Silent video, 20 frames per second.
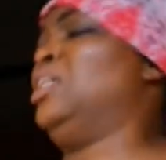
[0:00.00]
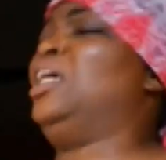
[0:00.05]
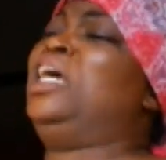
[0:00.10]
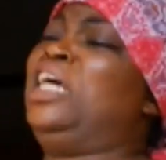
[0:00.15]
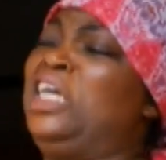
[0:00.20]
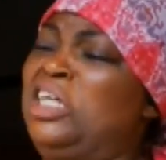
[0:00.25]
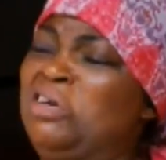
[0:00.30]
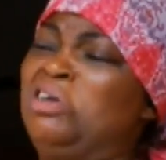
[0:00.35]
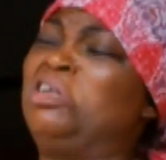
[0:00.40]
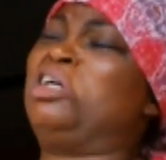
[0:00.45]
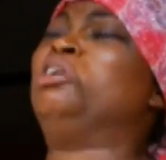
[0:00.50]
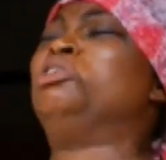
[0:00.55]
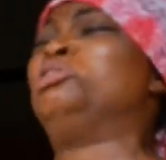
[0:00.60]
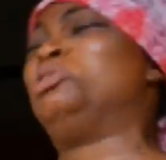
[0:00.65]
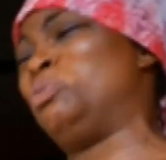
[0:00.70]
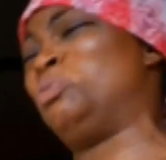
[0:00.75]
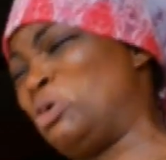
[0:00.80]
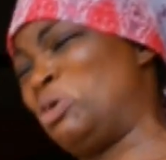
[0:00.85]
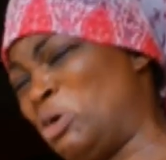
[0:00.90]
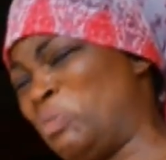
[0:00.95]
A young girl
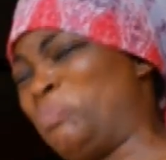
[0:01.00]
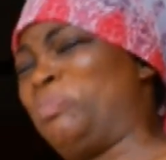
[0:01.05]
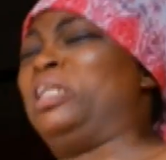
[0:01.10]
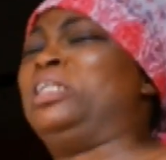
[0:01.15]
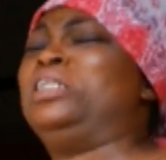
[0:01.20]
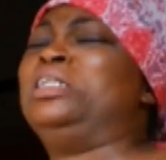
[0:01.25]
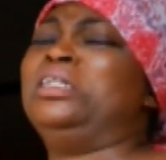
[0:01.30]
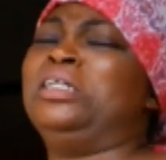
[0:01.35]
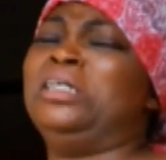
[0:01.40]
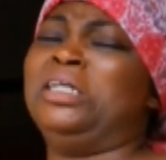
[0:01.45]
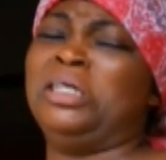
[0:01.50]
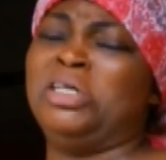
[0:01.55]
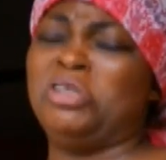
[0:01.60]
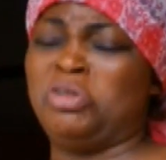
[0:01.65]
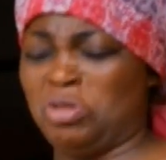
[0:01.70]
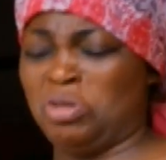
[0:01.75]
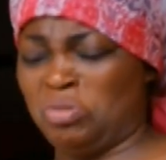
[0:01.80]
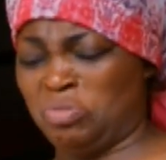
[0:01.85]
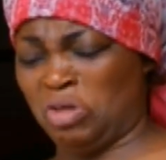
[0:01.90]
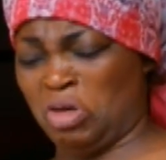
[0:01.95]
should wake up early,
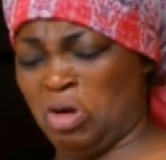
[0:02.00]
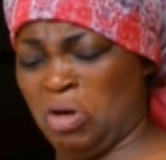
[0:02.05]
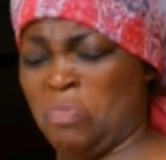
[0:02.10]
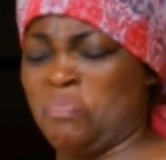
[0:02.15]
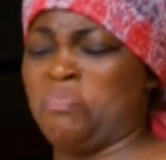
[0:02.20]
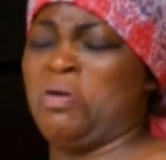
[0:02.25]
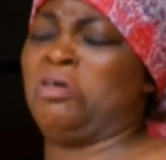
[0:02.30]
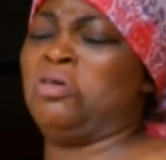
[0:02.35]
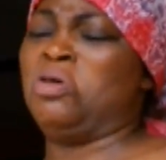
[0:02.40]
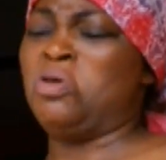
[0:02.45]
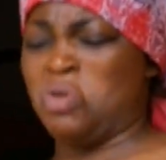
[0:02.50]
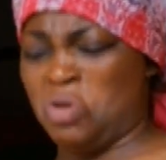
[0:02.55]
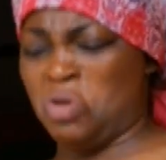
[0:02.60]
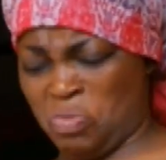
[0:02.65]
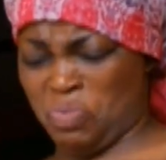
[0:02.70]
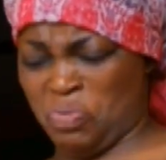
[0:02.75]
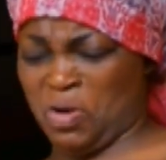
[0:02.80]
sweep the compound, cook